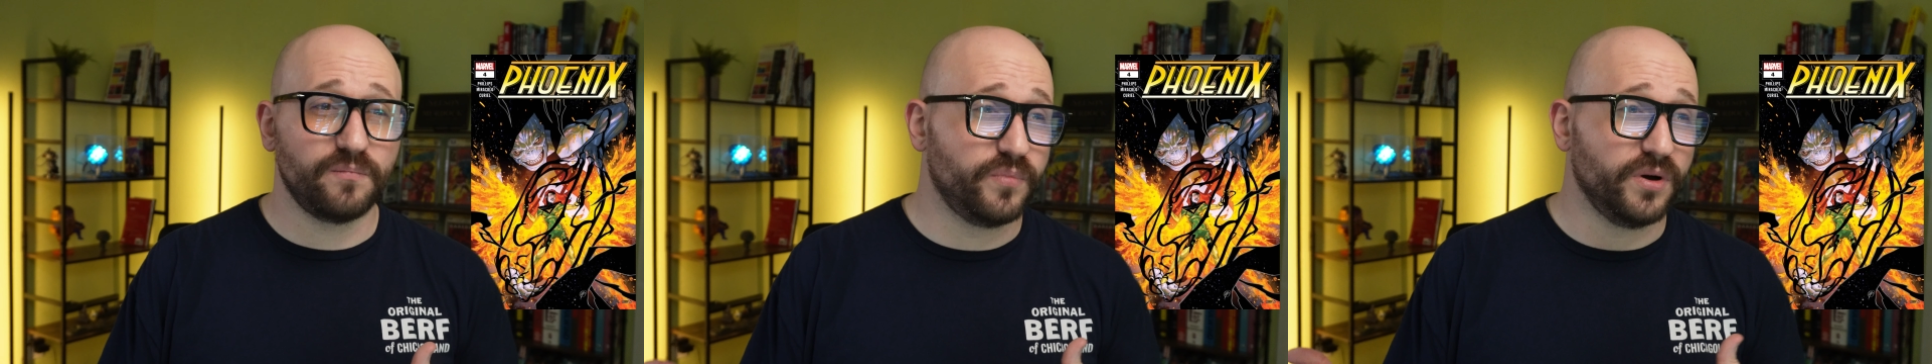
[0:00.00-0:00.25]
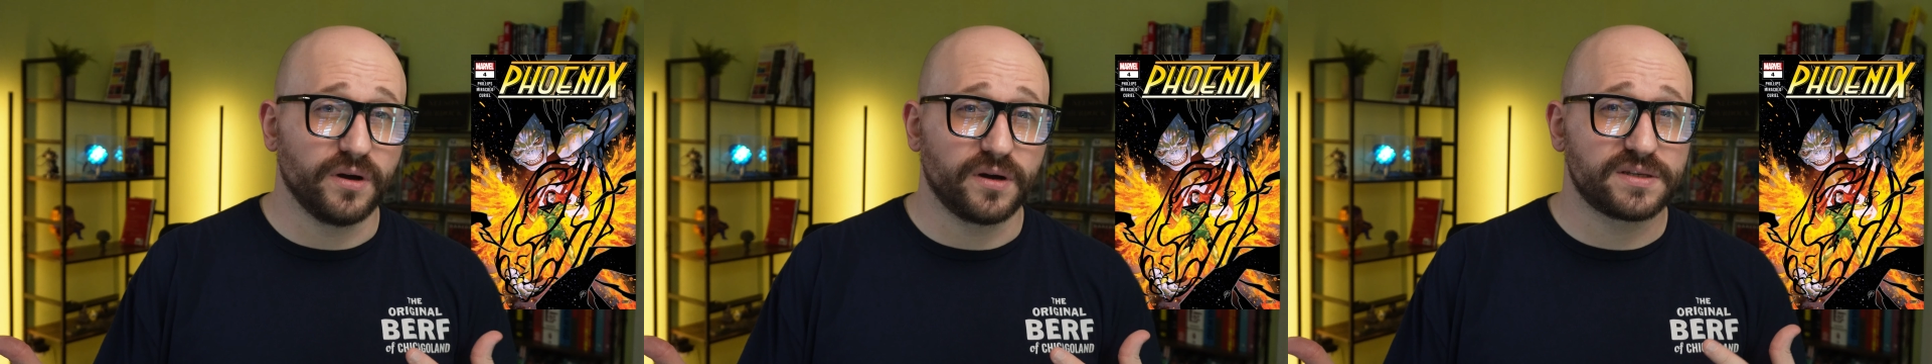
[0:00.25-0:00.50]

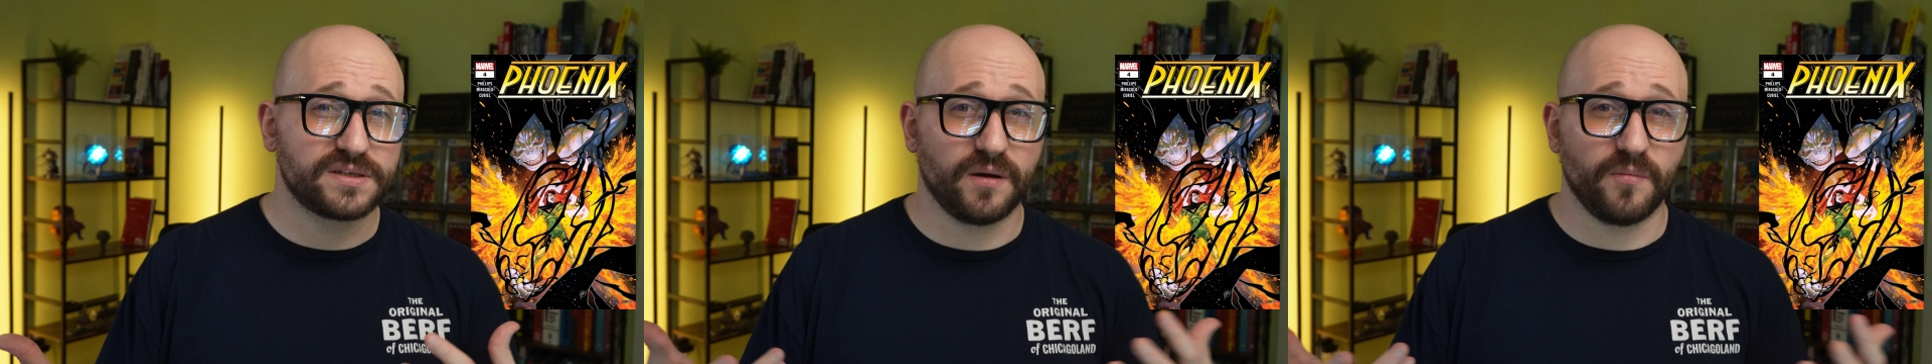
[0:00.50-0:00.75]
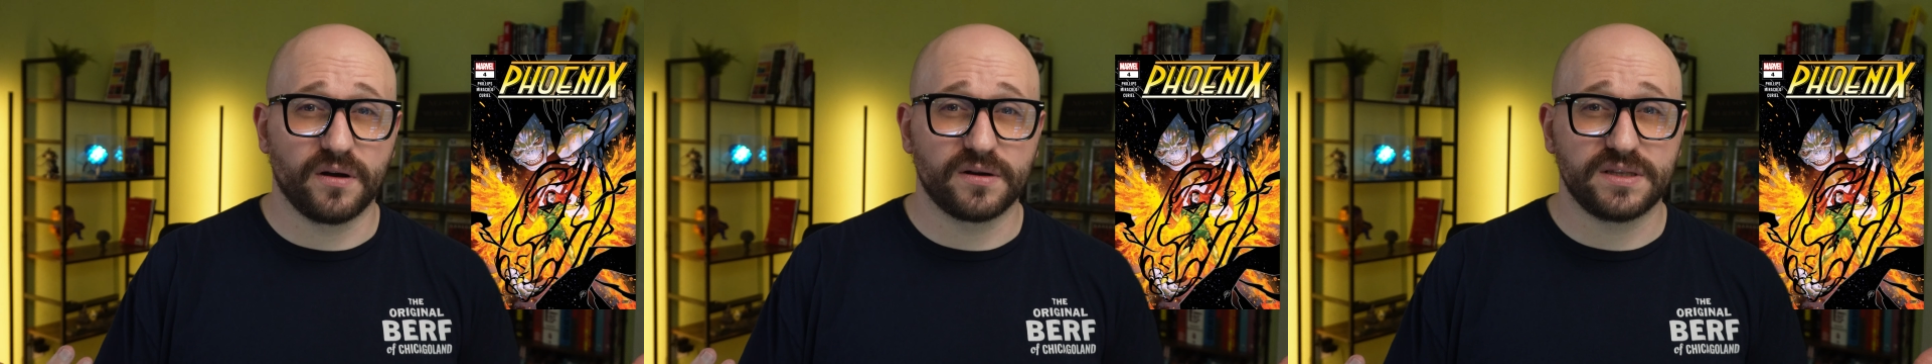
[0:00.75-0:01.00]
books
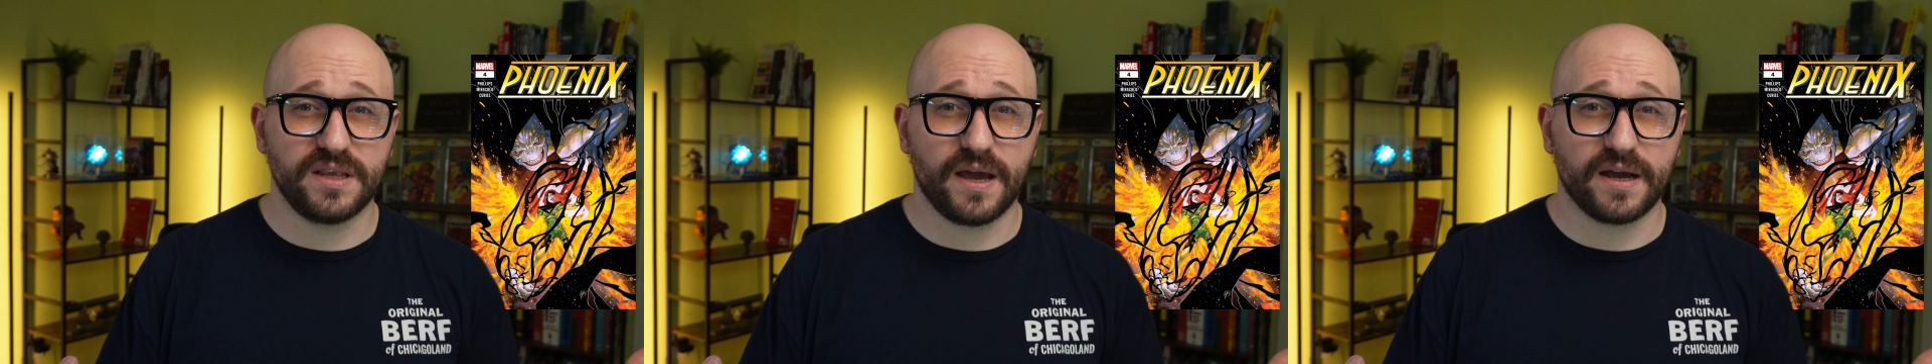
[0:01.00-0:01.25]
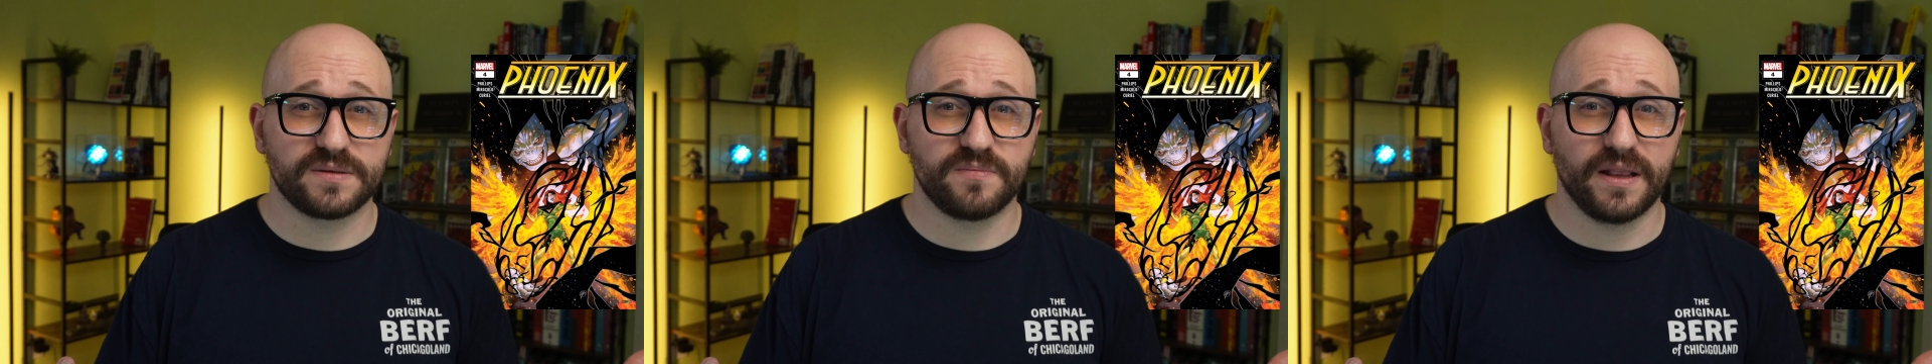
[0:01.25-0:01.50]
amongst the
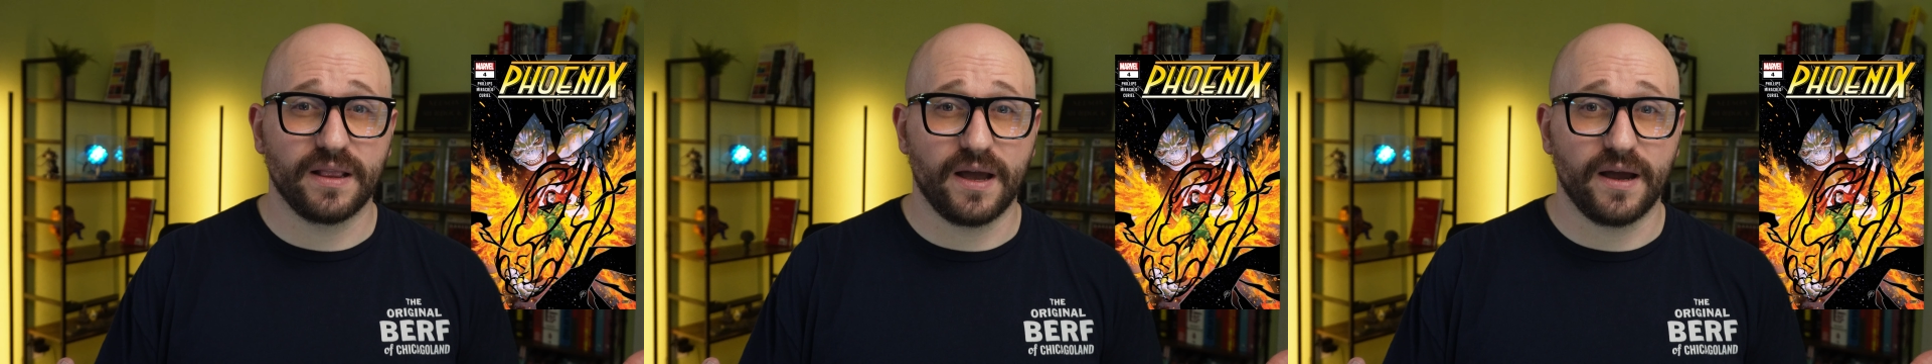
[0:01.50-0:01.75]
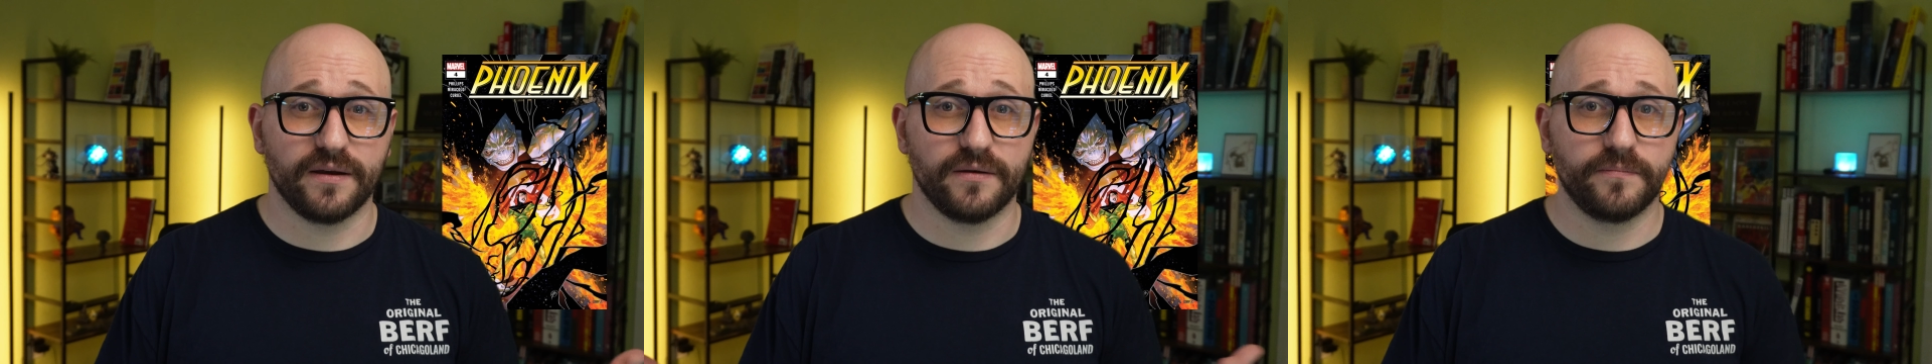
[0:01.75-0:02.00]
X-Men line.